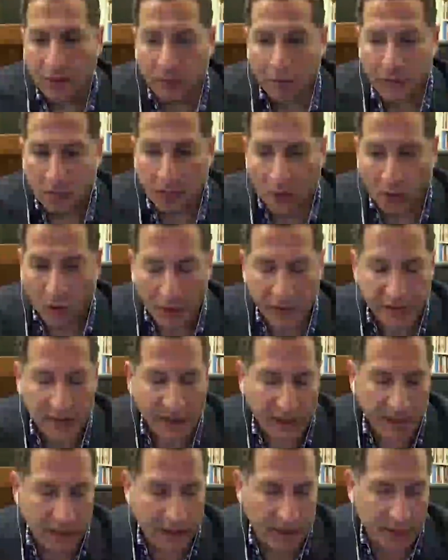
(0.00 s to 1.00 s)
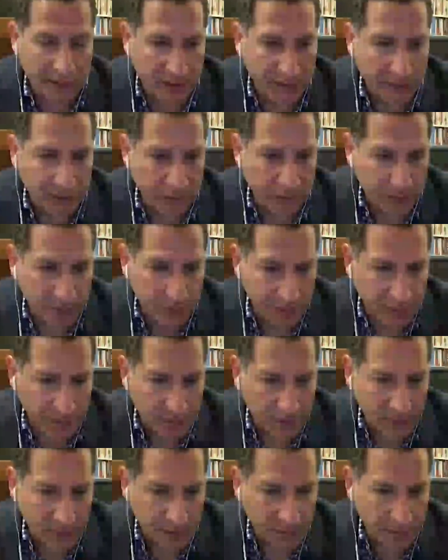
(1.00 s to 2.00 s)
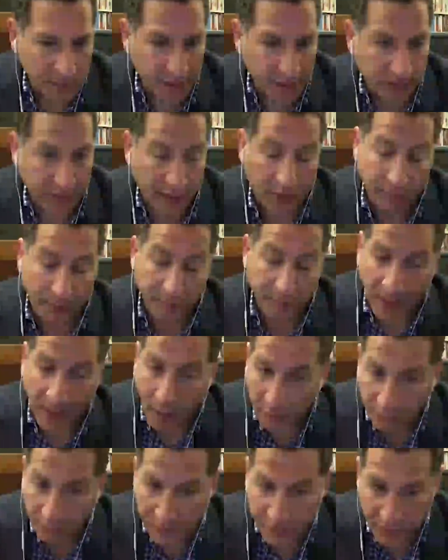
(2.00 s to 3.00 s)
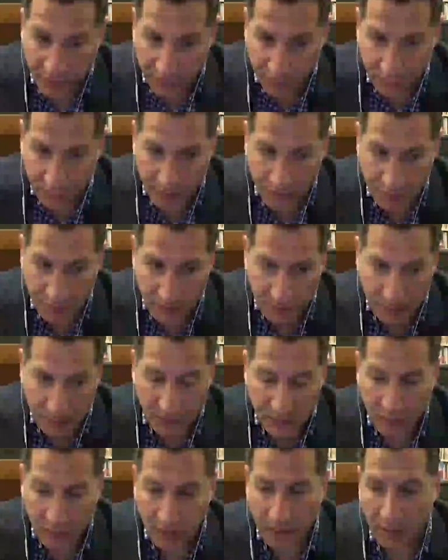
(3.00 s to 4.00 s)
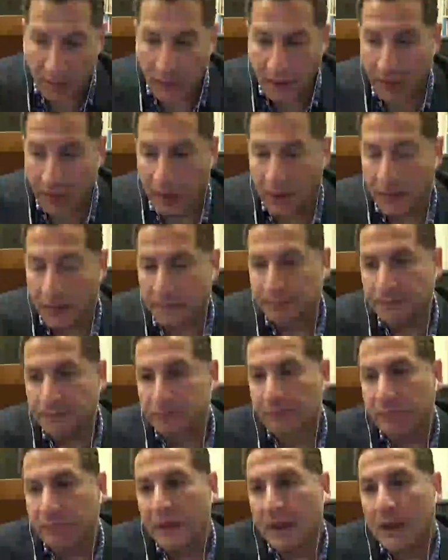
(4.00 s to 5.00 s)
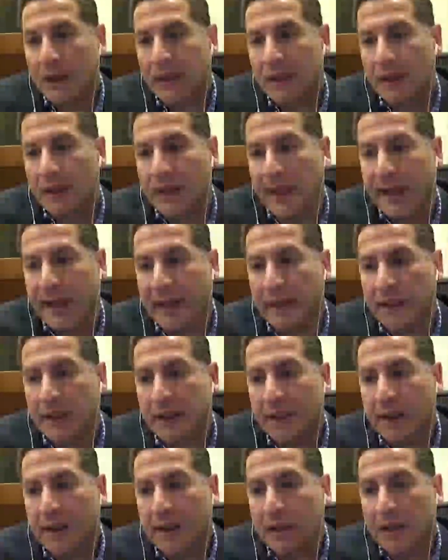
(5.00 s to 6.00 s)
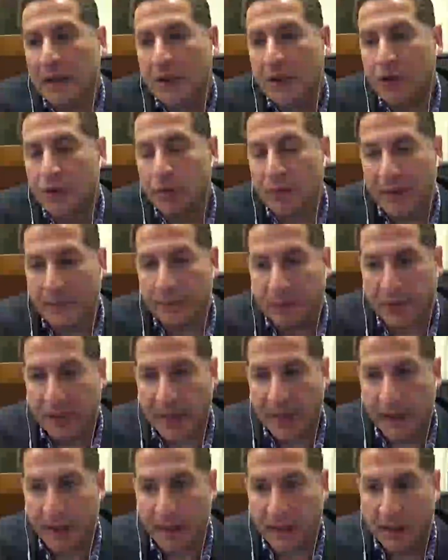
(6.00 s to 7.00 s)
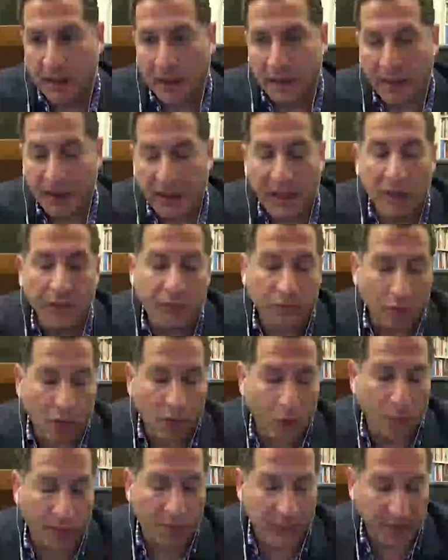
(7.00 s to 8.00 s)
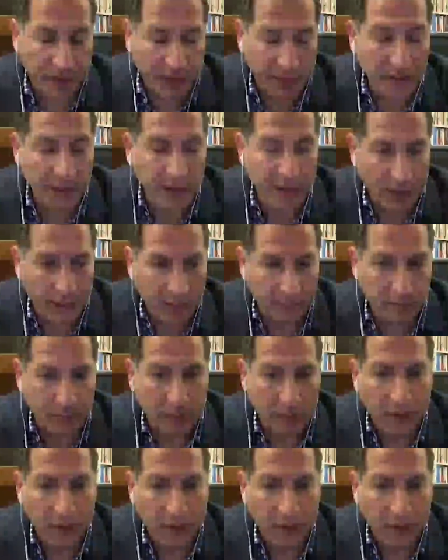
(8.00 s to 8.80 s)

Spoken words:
longstanding institutions, that they are powerful institutions, that you can play a key role within them,